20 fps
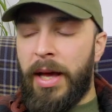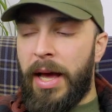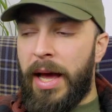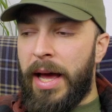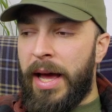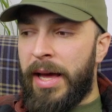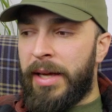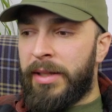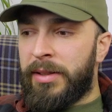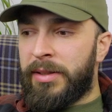
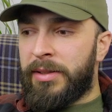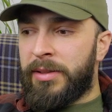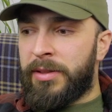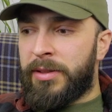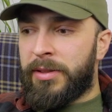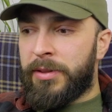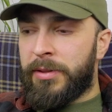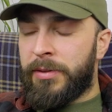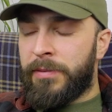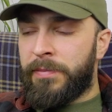And
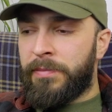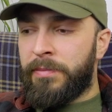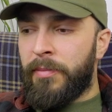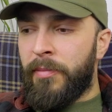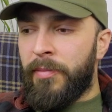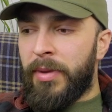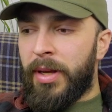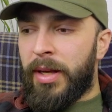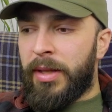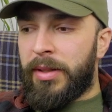
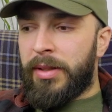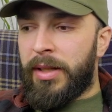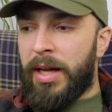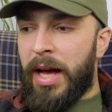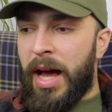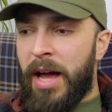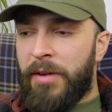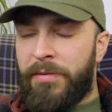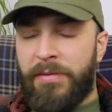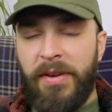
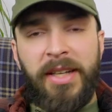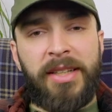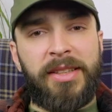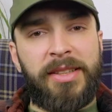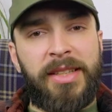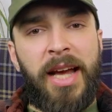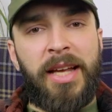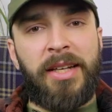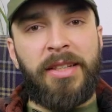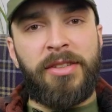I think
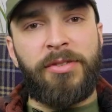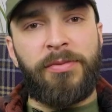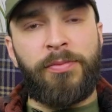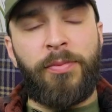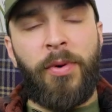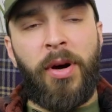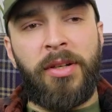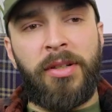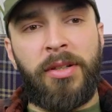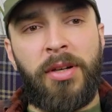that is
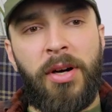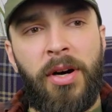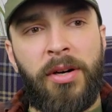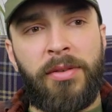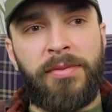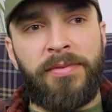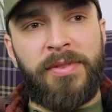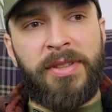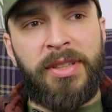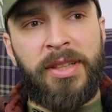one
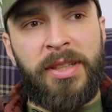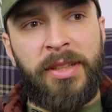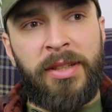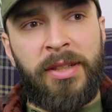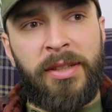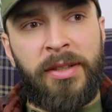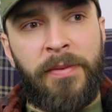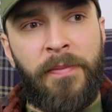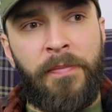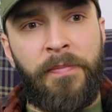of
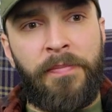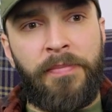the